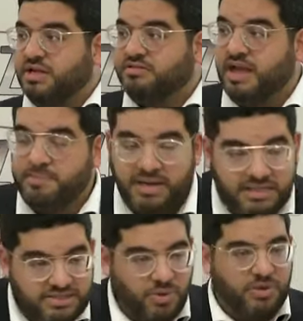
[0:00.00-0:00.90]
10
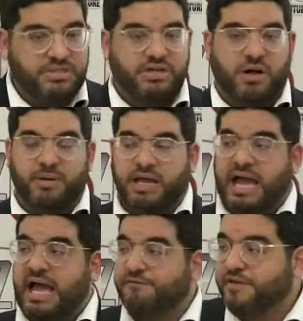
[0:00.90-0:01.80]
minutes, no one is coming. A
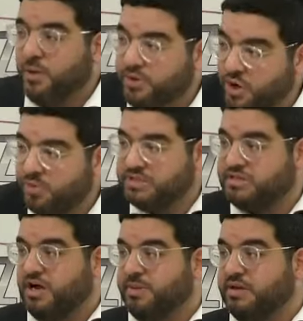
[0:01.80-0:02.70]
half hour, no one is
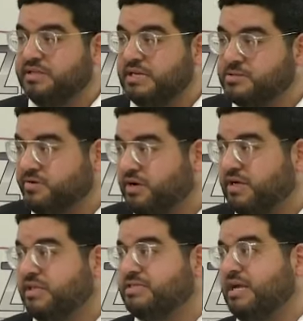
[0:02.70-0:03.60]
coming. He tells us,
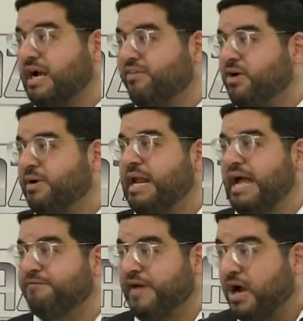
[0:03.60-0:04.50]
okay, that's it. I already waited a
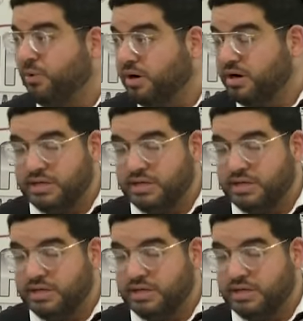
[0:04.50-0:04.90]
half hour.